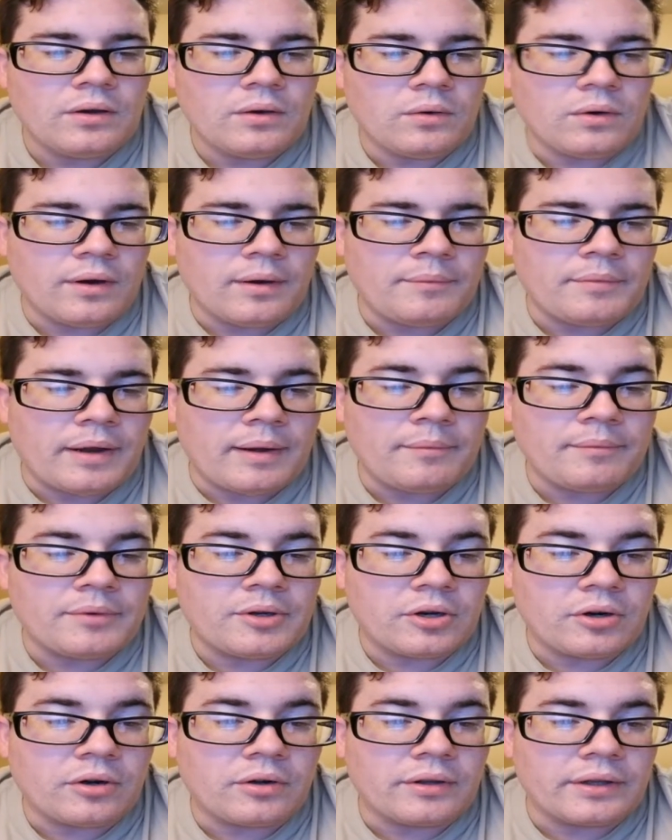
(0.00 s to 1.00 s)
I'm
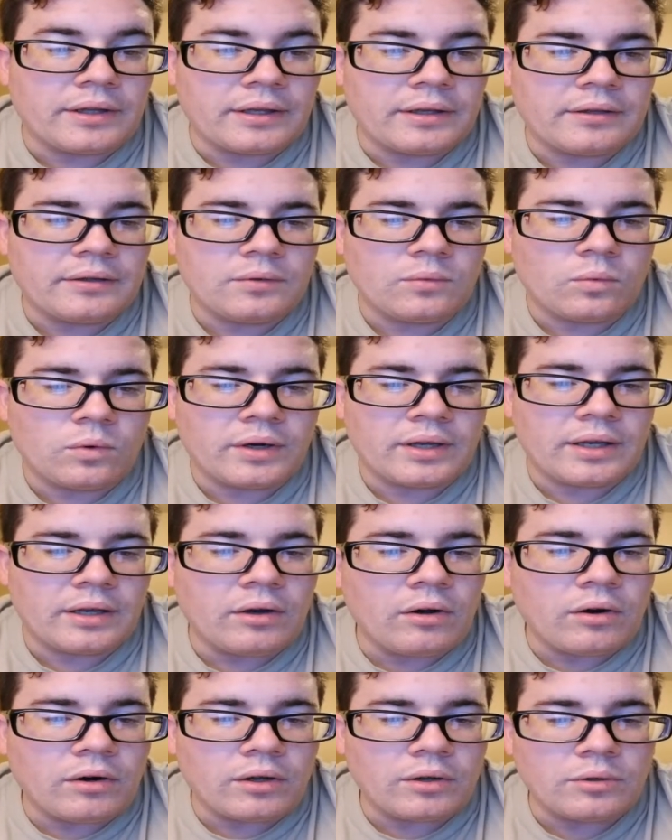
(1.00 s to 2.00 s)
currently
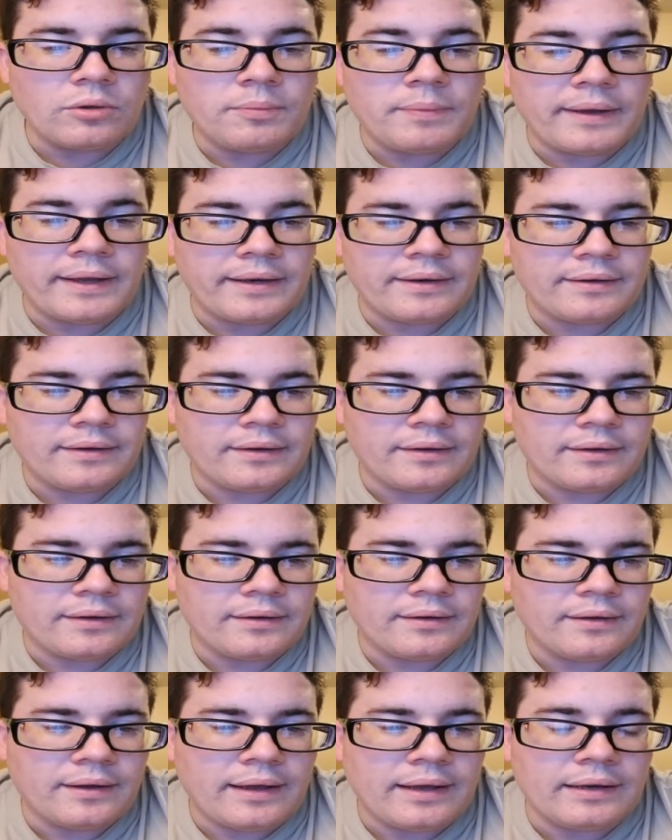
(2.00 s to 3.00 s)
working on a loop
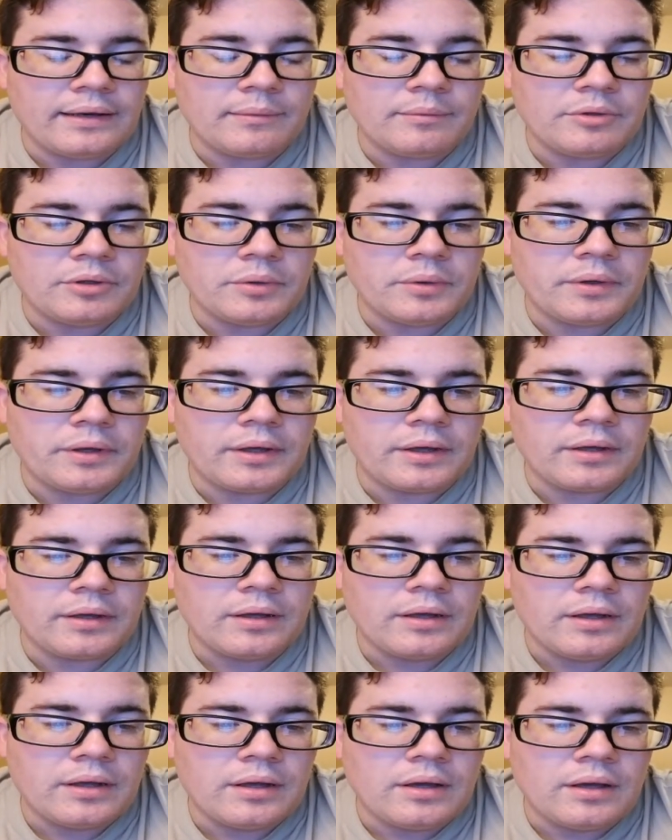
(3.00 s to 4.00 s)
antenna, and I'm
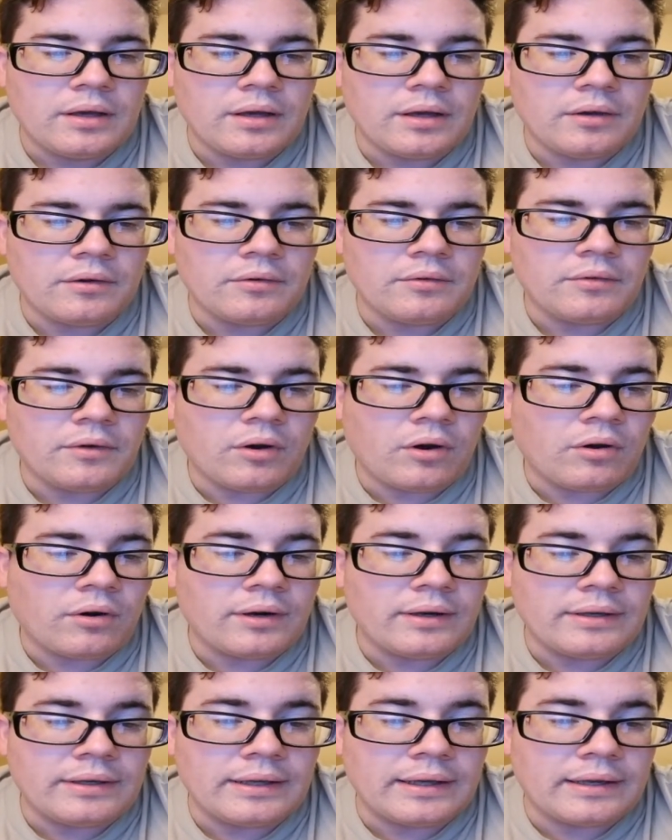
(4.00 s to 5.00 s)
doing
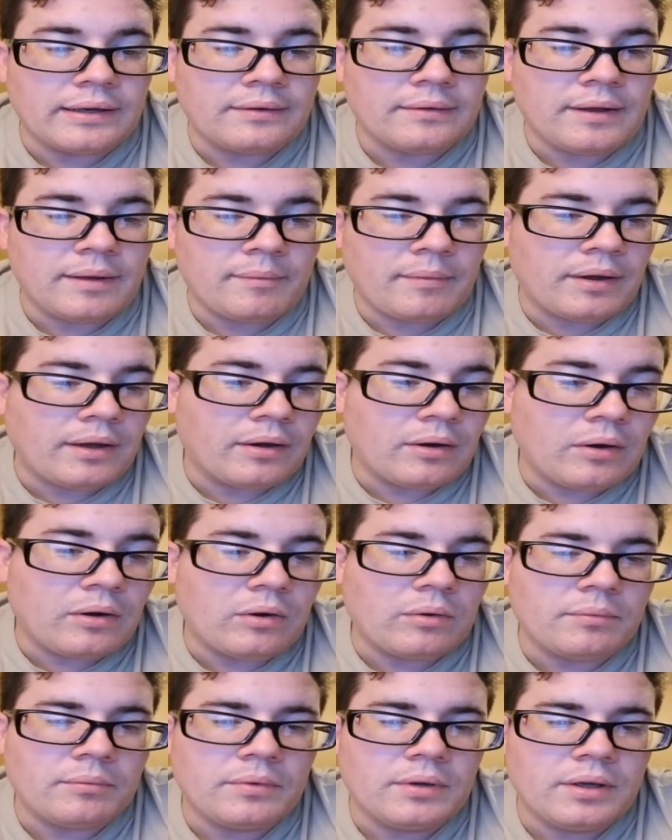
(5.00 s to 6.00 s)
R&D at my
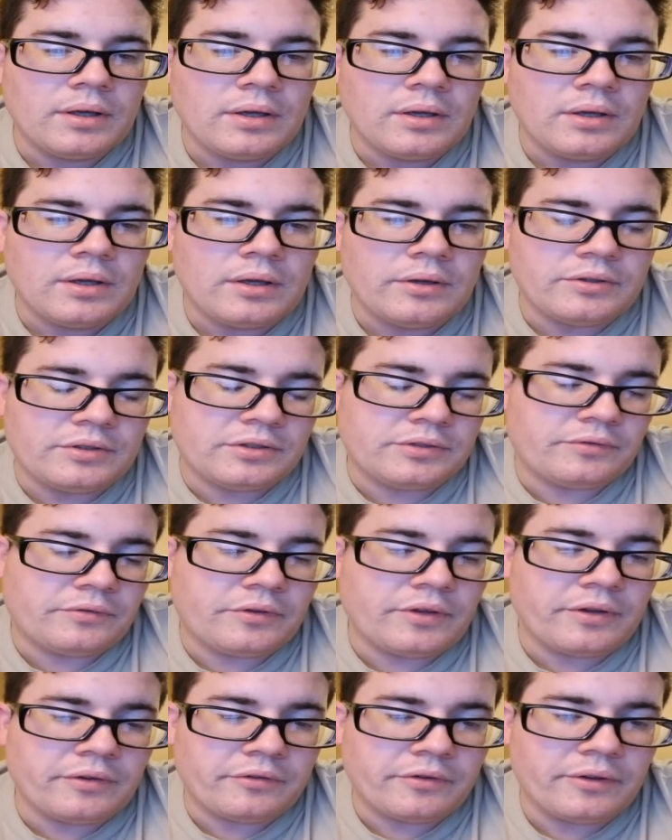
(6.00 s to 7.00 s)
home just
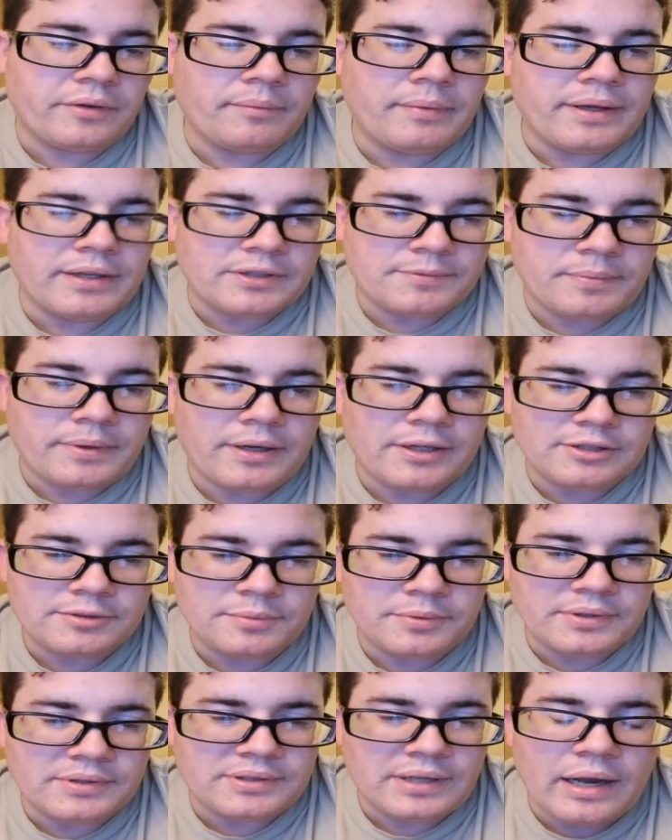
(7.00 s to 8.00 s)
for the best
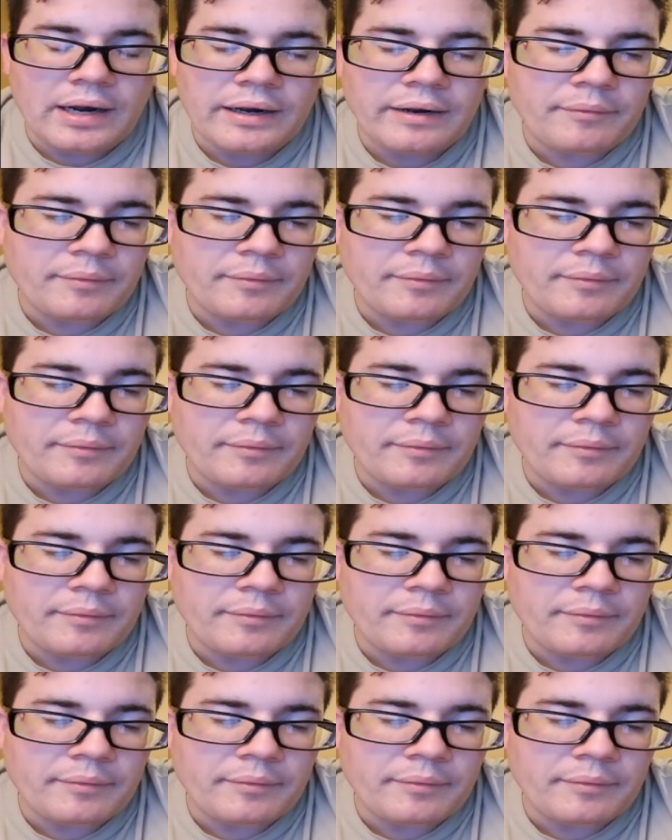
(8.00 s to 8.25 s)
possible design.